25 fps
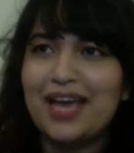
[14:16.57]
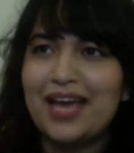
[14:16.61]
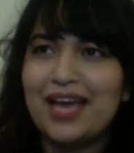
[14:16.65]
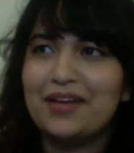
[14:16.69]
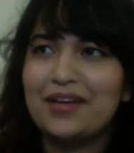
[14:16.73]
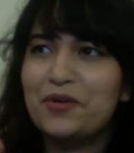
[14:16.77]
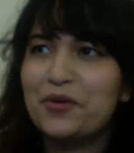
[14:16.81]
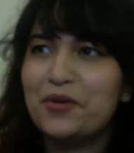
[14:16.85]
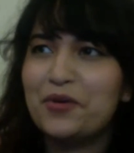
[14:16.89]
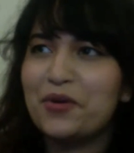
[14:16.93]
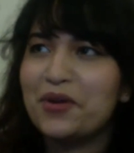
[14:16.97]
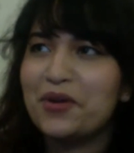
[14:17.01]

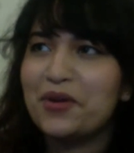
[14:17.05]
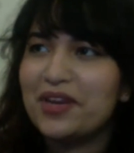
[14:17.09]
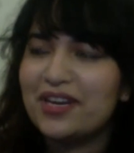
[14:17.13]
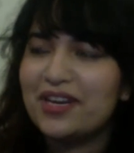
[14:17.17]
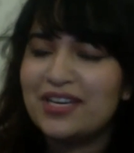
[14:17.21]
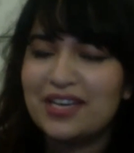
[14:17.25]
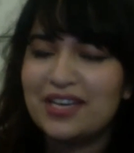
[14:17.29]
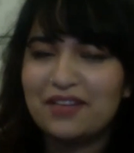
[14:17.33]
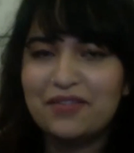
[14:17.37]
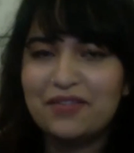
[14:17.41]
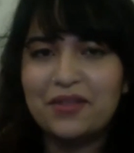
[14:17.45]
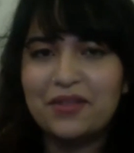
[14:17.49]
I
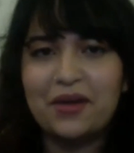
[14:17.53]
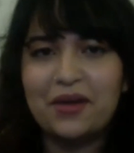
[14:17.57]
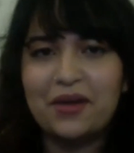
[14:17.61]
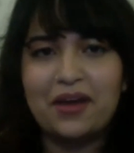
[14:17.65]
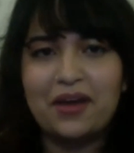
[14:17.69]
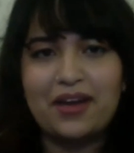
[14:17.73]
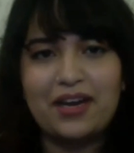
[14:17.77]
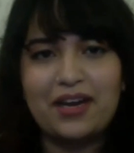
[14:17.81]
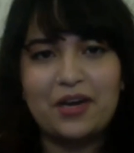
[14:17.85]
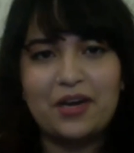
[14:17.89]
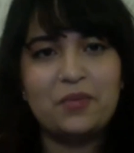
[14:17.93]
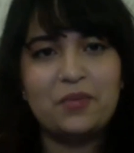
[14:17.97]
couldn't have
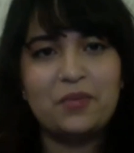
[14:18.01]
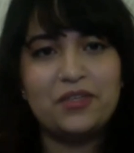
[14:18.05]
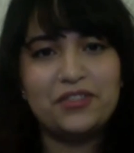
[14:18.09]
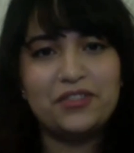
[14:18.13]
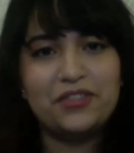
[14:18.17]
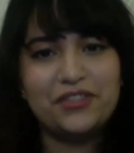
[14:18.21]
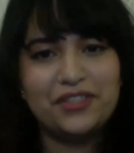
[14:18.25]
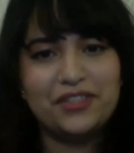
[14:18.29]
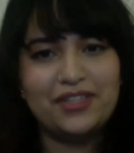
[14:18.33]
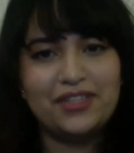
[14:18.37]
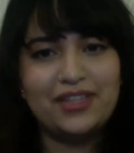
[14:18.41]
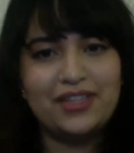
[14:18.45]
thought how
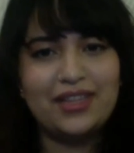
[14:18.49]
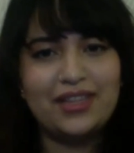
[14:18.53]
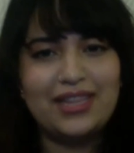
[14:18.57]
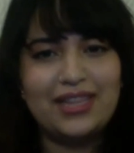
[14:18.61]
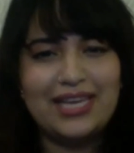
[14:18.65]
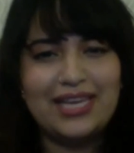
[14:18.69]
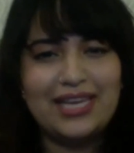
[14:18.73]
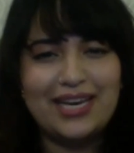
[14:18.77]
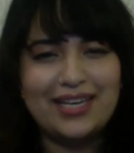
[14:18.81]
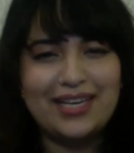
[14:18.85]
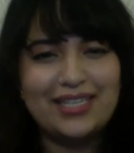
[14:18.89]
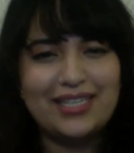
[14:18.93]
much
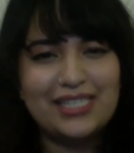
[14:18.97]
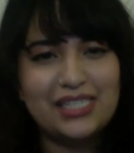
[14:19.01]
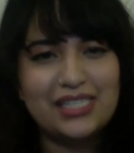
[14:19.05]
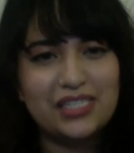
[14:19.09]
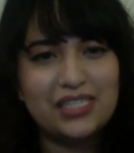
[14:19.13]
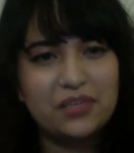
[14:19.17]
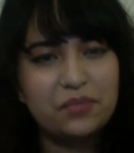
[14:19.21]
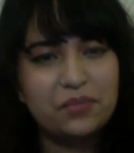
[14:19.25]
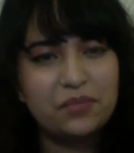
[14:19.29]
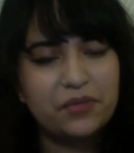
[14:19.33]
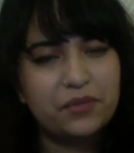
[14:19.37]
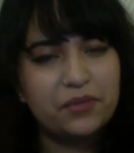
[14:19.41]
that
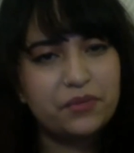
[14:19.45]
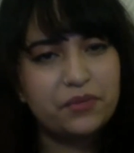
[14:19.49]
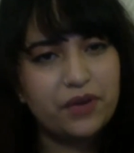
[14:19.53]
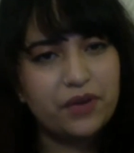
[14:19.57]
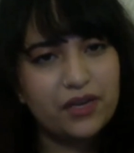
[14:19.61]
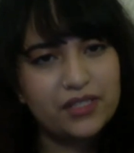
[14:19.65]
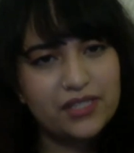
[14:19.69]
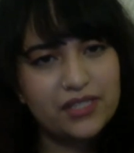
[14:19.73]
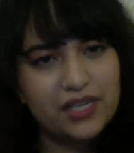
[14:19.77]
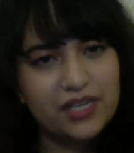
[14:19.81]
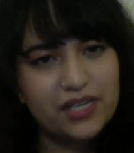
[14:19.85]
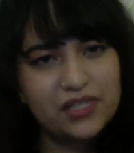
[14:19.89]
simple
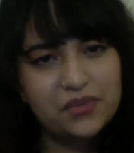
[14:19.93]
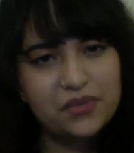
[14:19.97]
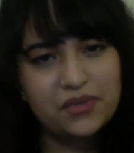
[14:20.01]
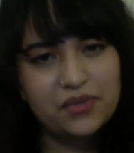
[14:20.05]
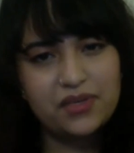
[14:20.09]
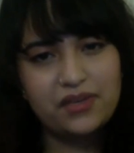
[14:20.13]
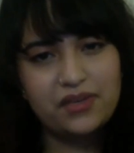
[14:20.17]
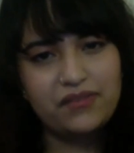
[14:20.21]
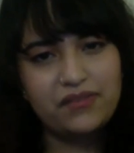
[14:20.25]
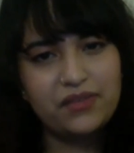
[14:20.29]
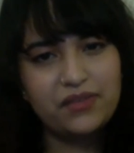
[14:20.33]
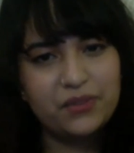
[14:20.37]
process
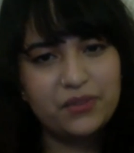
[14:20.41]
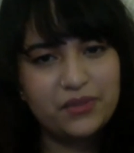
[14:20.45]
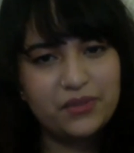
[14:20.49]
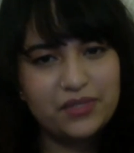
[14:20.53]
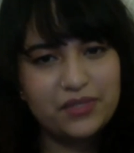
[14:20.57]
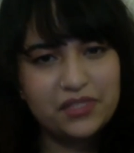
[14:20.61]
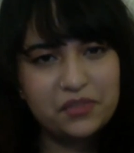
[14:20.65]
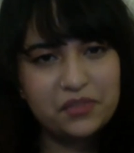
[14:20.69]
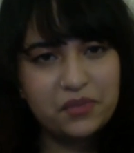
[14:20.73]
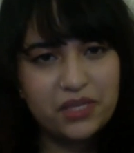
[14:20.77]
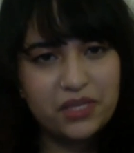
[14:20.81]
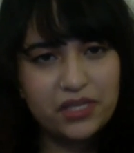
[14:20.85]
would
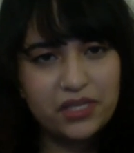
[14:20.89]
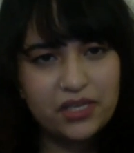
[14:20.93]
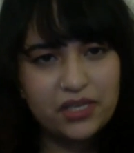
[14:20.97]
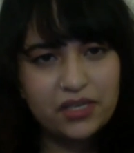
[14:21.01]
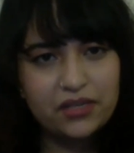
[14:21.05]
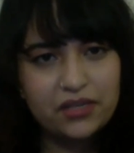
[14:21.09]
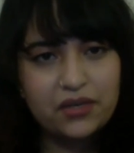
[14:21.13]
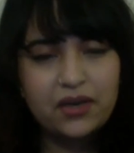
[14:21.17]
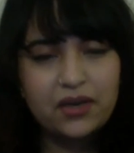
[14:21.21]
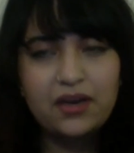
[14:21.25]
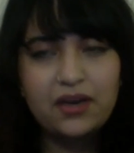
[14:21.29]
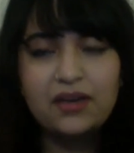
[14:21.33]
influence me
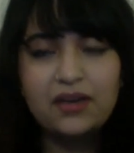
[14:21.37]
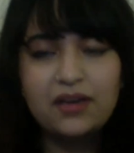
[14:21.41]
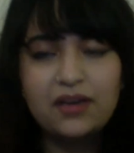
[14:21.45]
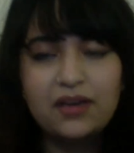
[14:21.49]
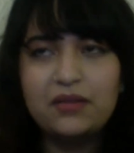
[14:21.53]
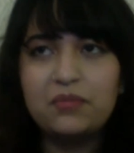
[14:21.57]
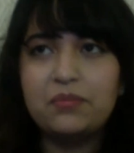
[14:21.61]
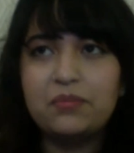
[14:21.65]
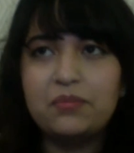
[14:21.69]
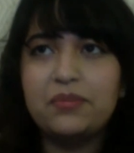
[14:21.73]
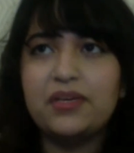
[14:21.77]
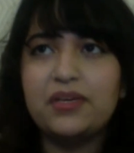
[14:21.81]
later
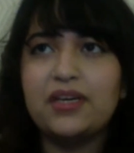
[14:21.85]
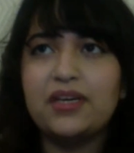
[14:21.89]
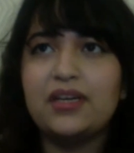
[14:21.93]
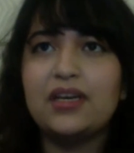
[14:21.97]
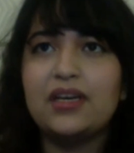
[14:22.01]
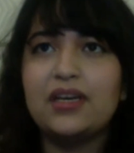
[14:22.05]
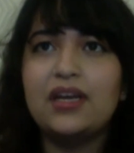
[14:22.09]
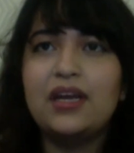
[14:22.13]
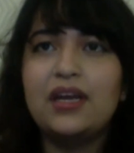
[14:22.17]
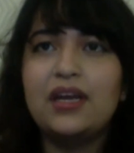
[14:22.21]
on, but